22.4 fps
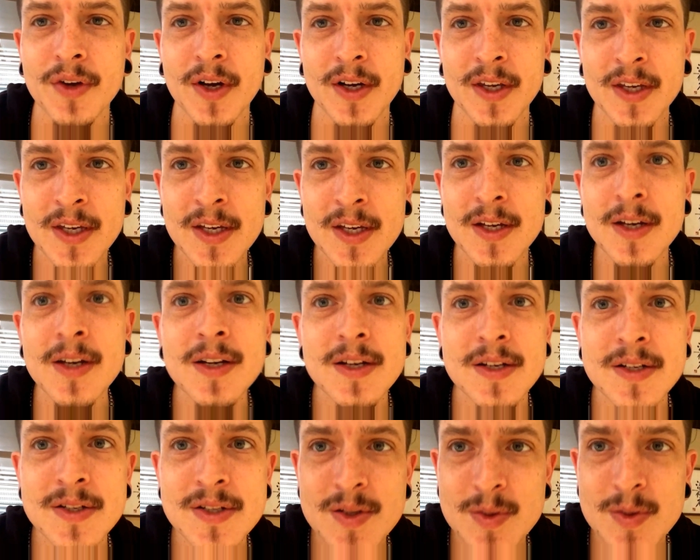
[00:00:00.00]
A kid
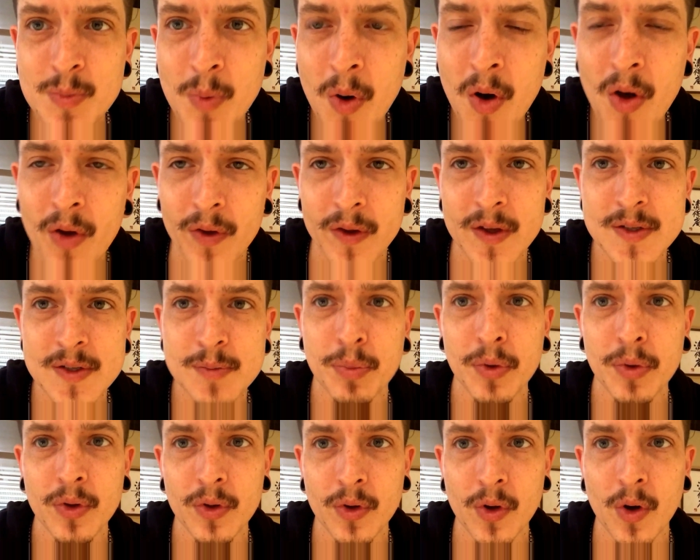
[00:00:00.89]
is small. He's
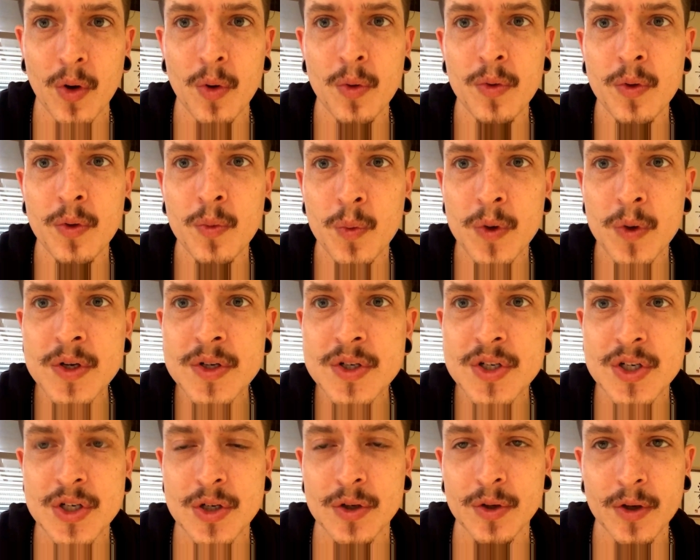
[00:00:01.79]
below the
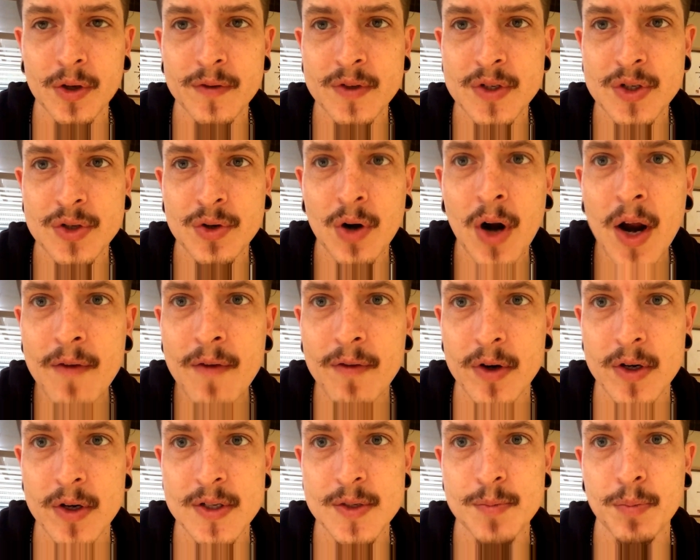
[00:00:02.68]
windshield of a
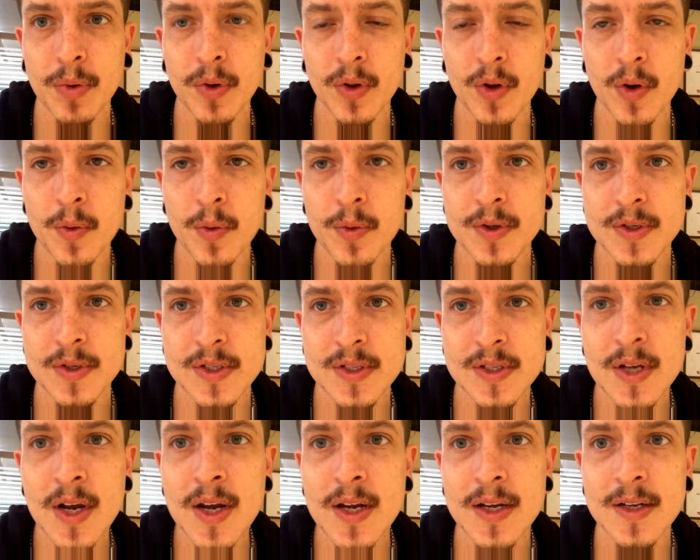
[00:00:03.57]
driver. He's below the
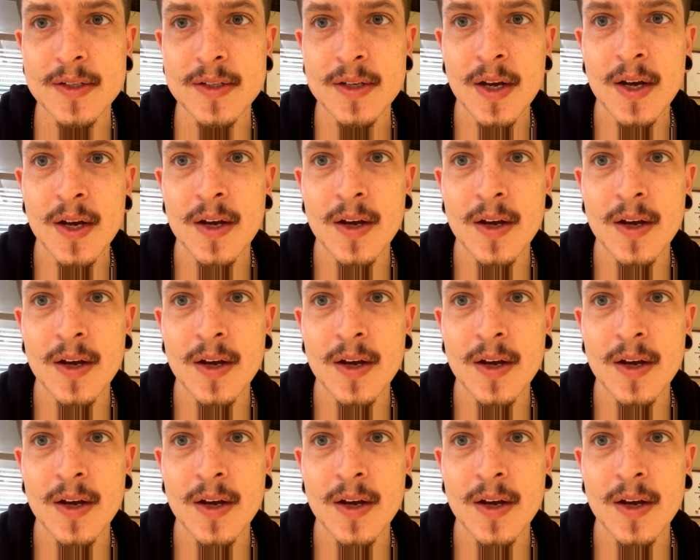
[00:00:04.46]
sight.